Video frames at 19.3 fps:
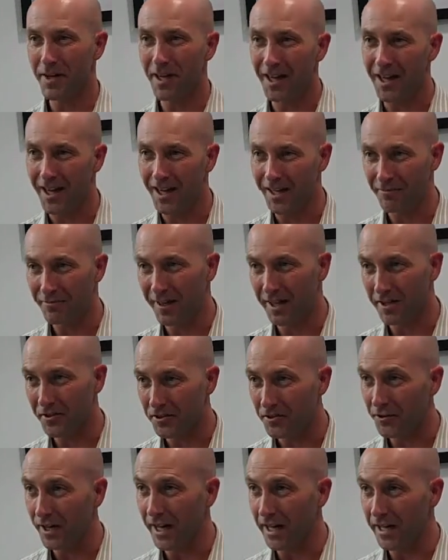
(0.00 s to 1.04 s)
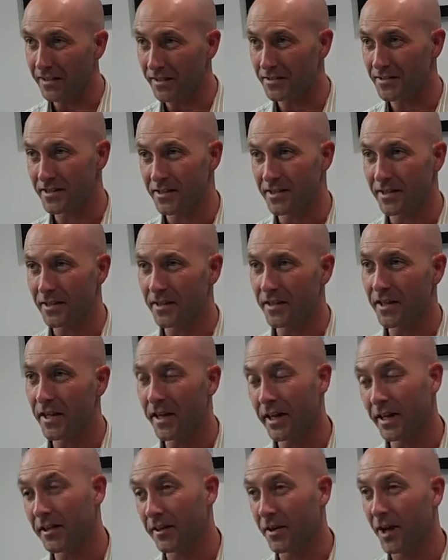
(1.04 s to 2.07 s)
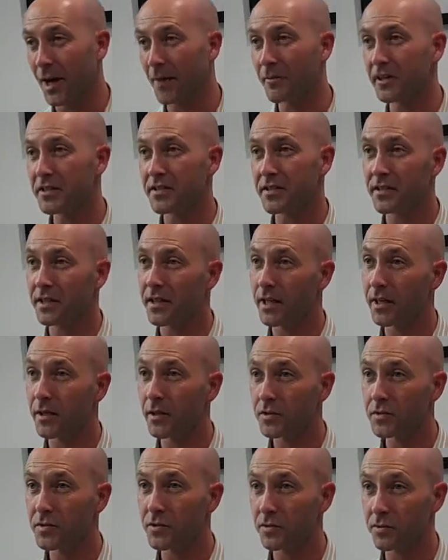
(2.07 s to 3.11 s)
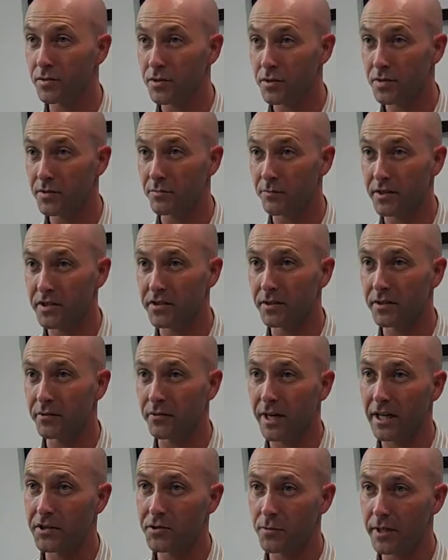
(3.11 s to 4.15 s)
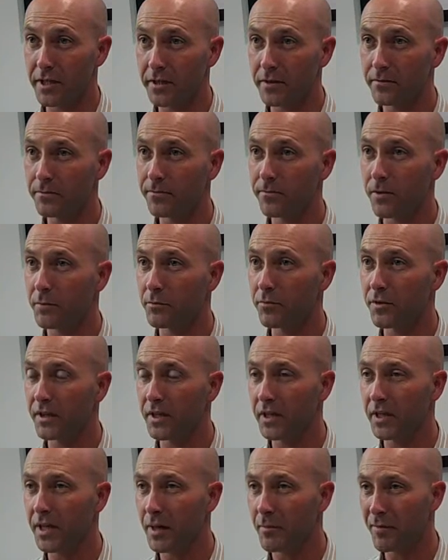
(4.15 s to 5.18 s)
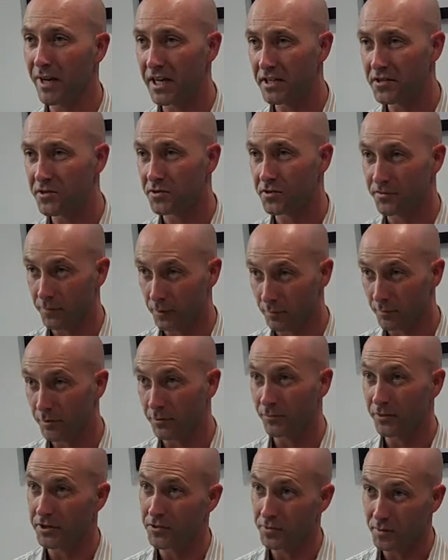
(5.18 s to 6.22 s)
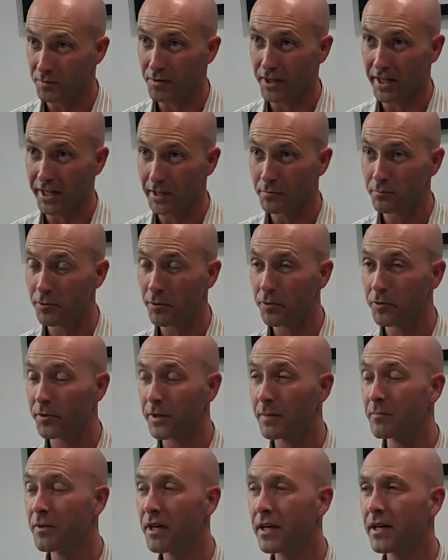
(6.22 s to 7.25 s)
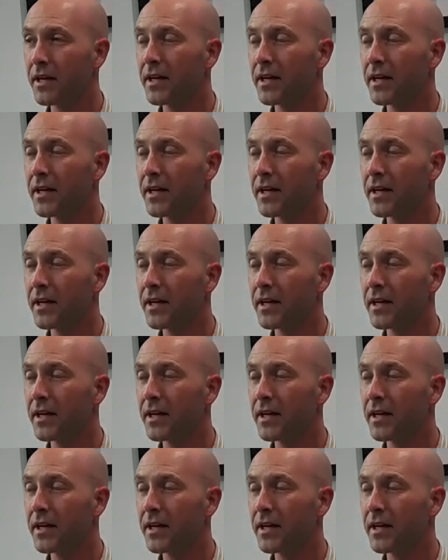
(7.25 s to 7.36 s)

My undergrad is in economics, and then I also just recently graduated from the Masters of Urban and Regional Planning program.